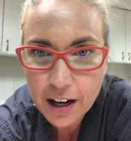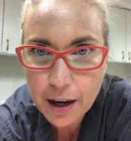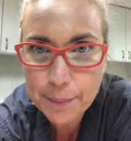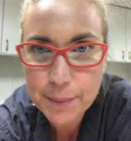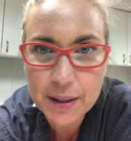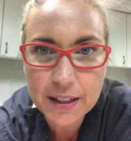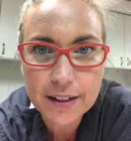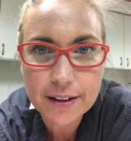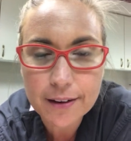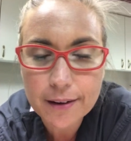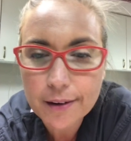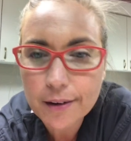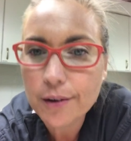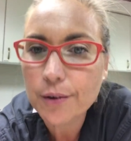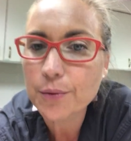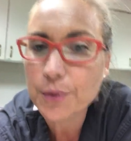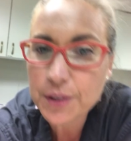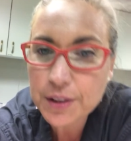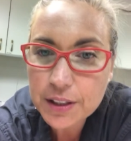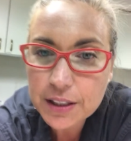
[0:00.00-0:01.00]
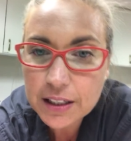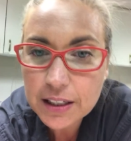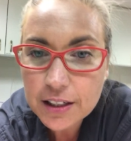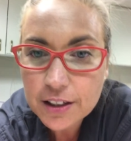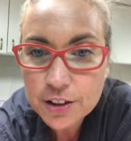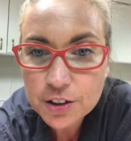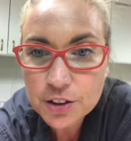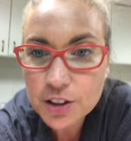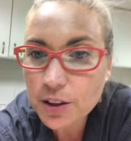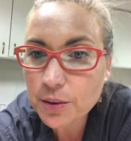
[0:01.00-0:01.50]
I mean, really,
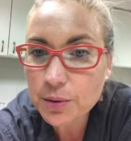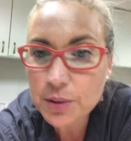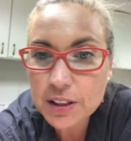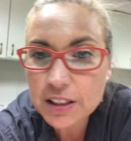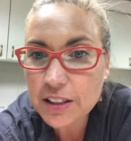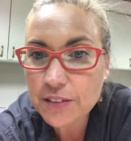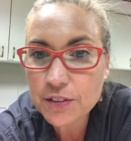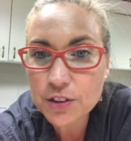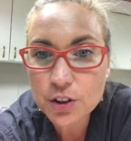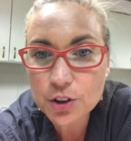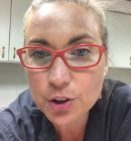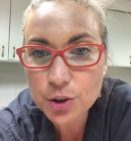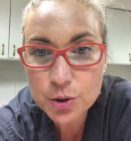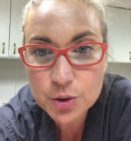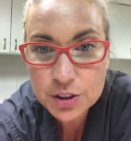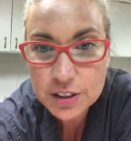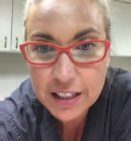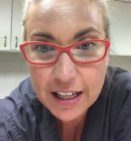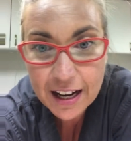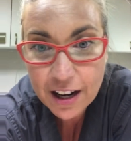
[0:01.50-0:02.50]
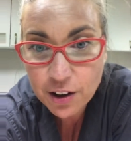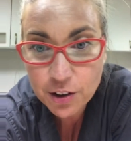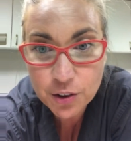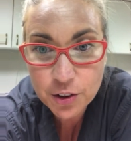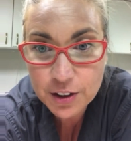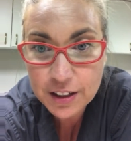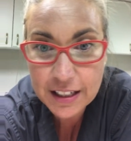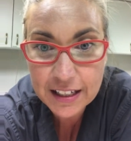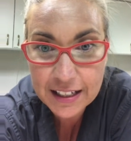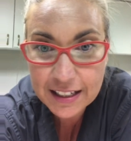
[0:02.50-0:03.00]
you're not really even losing out
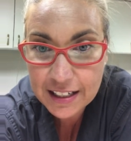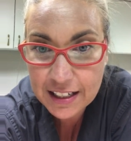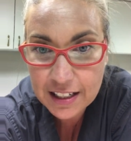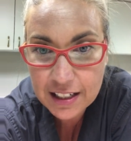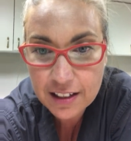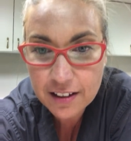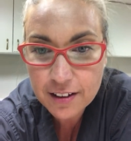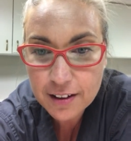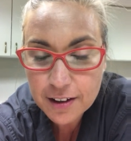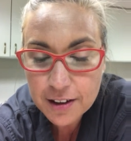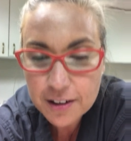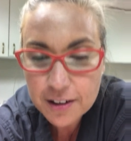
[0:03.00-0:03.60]
on any